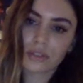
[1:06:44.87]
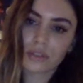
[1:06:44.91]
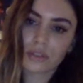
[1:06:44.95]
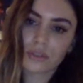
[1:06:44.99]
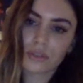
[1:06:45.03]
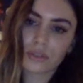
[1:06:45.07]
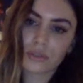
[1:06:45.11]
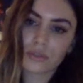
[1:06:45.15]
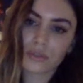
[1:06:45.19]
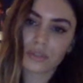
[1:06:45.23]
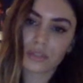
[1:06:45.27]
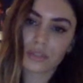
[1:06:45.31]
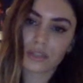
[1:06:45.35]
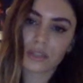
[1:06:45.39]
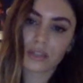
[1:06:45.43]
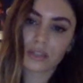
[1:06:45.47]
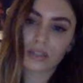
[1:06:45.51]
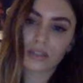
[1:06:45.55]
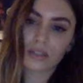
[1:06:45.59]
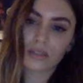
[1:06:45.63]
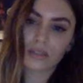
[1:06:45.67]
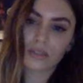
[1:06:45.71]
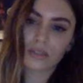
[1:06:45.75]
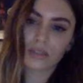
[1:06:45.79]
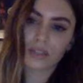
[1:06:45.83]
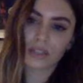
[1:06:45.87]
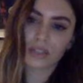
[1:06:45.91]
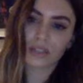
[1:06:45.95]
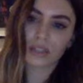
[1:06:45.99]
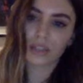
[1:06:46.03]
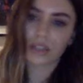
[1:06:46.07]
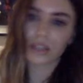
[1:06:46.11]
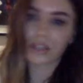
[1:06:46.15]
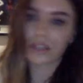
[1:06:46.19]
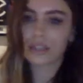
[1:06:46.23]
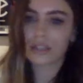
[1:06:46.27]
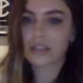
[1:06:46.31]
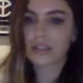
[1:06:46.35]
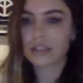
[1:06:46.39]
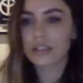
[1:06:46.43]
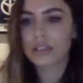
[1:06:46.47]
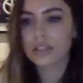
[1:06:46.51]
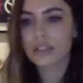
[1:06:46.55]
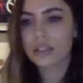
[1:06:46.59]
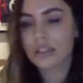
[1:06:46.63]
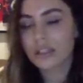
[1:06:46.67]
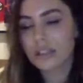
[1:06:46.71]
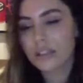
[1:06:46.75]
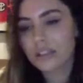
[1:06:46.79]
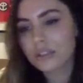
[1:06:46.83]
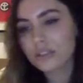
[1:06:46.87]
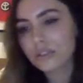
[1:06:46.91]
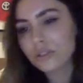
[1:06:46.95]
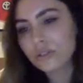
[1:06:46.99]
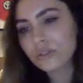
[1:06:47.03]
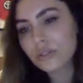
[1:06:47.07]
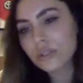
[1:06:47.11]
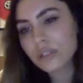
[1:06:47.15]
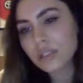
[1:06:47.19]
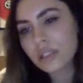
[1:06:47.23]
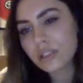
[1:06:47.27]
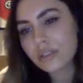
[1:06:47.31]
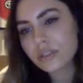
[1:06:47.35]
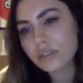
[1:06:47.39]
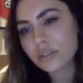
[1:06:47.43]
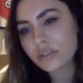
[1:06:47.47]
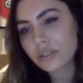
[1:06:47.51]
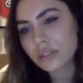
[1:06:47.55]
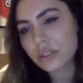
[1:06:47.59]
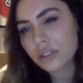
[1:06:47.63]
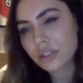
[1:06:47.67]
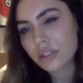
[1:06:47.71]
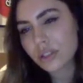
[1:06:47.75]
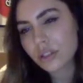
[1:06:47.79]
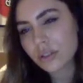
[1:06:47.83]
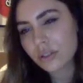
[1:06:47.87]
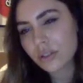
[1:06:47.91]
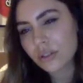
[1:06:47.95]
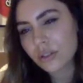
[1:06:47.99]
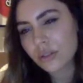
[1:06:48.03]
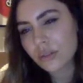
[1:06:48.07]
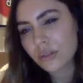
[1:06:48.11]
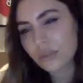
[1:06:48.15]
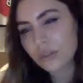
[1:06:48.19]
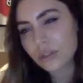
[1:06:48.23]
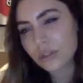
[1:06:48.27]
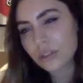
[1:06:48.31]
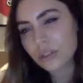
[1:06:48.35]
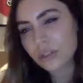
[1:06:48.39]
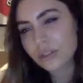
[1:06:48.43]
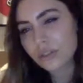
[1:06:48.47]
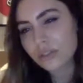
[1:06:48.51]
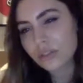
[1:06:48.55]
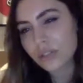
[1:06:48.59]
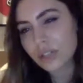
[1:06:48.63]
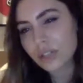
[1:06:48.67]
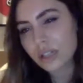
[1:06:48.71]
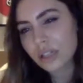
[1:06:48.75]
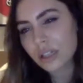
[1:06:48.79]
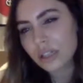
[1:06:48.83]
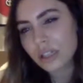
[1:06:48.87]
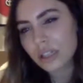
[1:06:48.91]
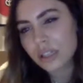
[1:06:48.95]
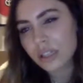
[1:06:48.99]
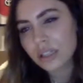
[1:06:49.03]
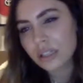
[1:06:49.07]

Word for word: I wish it was us, something like that. Truly love each other throughout the world, everywhere.